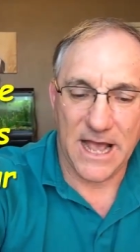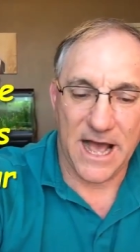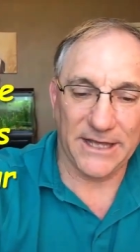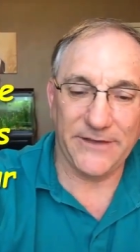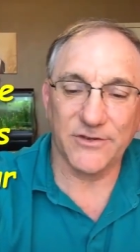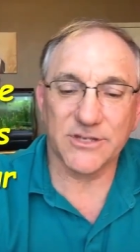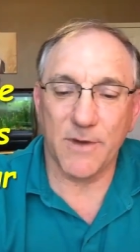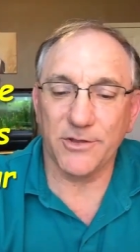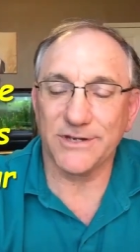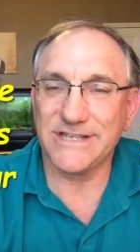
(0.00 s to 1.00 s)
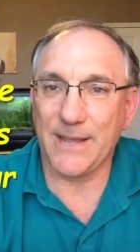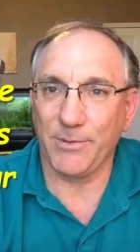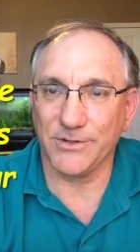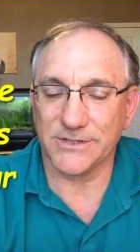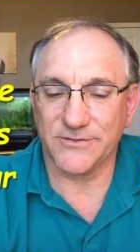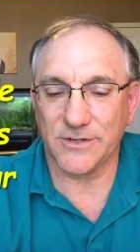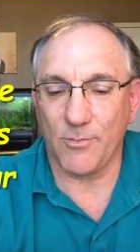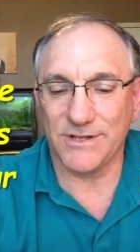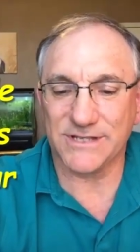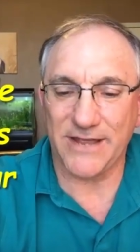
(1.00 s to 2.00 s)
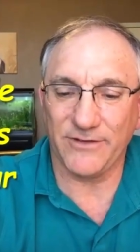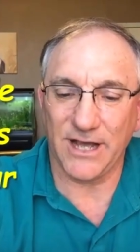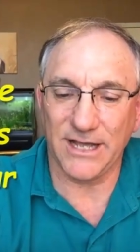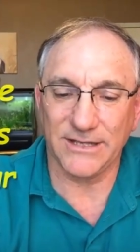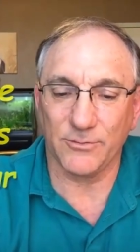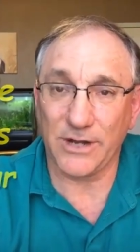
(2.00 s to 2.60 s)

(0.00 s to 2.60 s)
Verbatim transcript: I'll give you some other examples of some ones that I've cut